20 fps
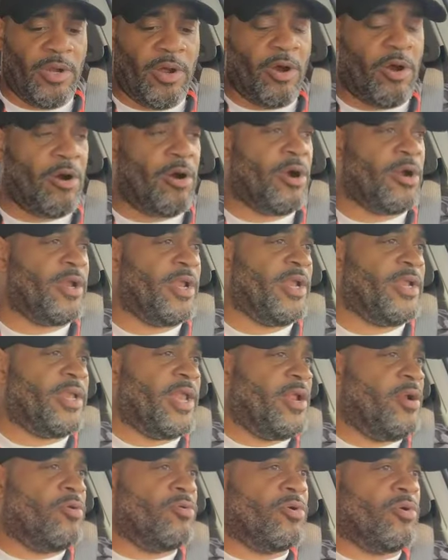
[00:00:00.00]
hard that
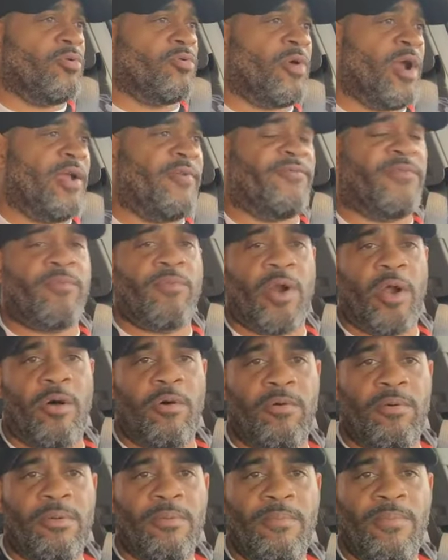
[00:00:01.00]
they don't know right from
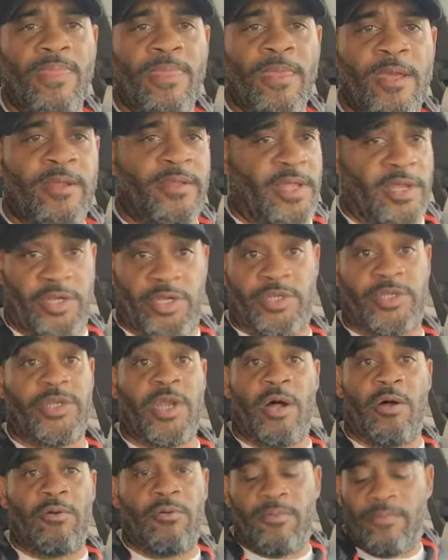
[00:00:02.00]
wrong. They just
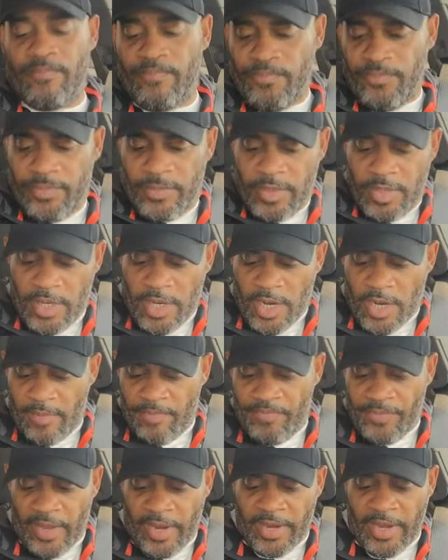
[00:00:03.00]
don't.
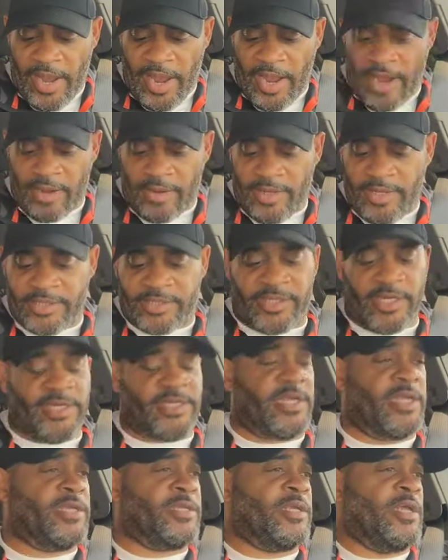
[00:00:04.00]
Um, and now it's
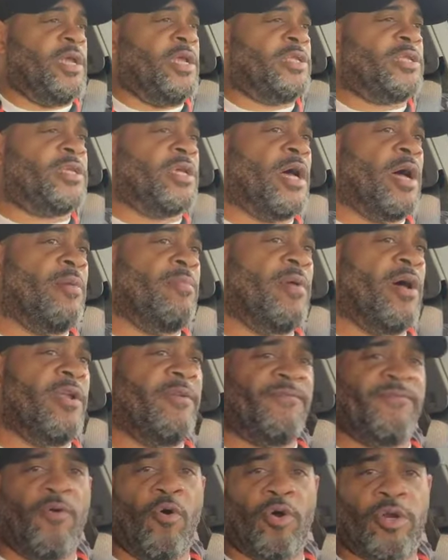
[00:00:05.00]
it's it's, it's um,
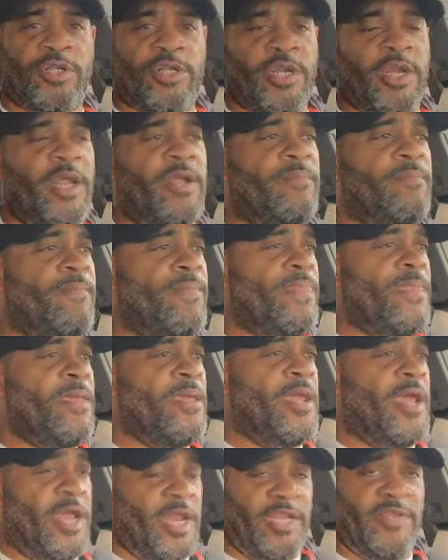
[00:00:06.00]
unfortunate,
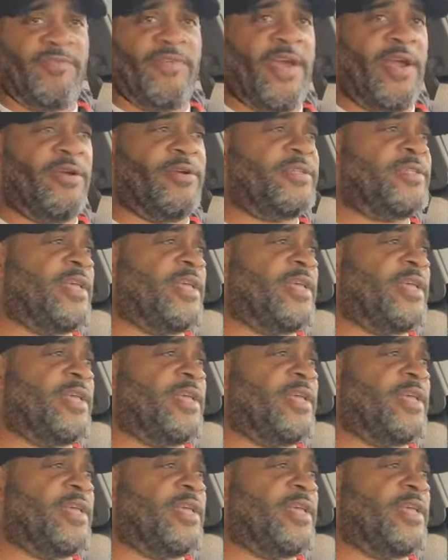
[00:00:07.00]
and it's very